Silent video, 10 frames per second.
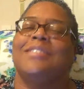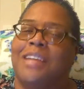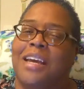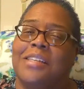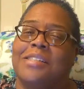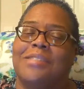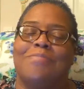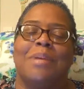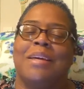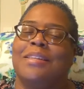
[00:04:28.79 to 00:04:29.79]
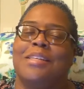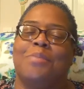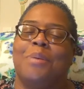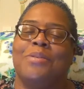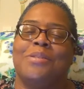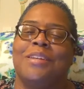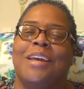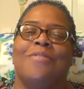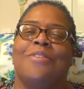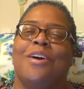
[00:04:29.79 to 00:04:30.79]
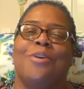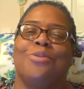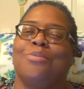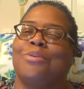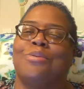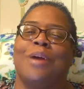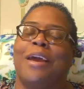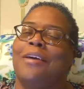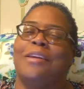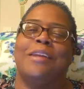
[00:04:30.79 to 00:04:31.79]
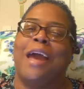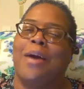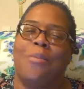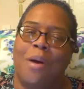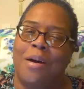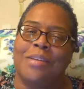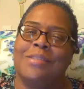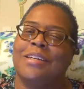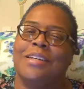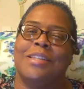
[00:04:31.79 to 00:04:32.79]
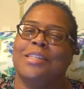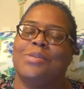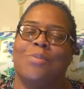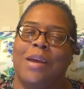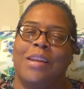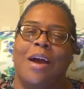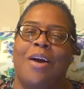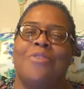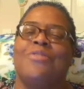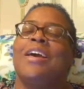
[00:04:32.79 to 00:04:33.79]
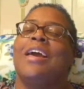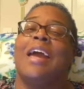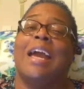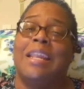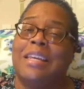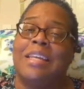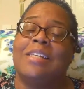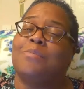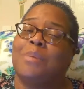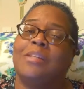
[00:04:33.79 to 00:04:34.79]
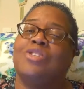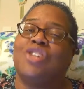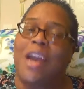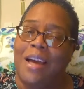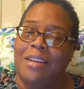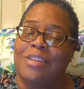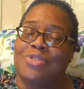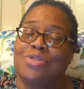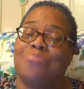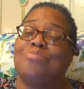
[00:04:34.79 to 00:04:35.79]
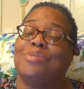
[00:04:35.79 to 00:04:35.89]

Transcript: Yes, me and this person have gone through hell and high water to get this weight off, and it has been a challenge.